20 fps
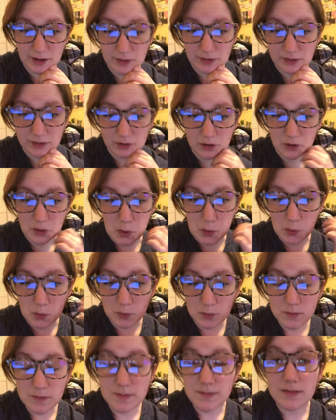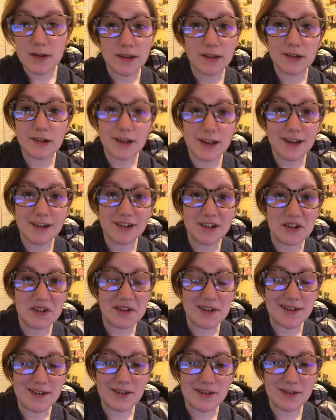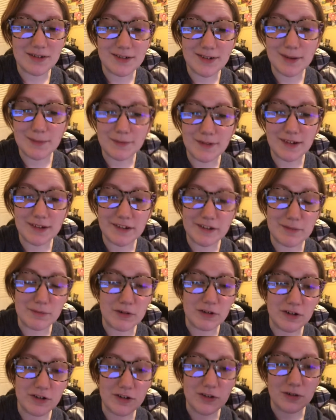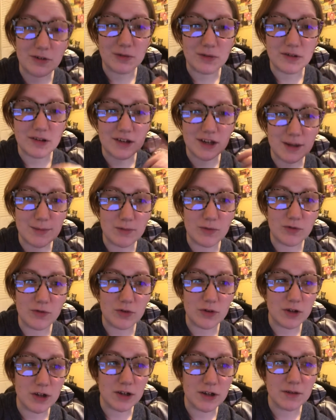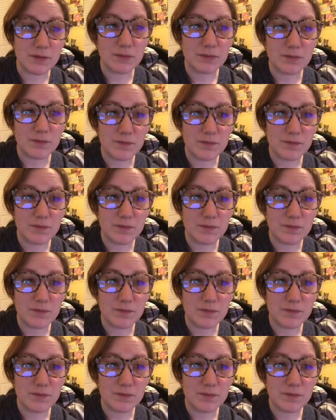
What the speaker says: So yesterday turned into something similar to the day before it,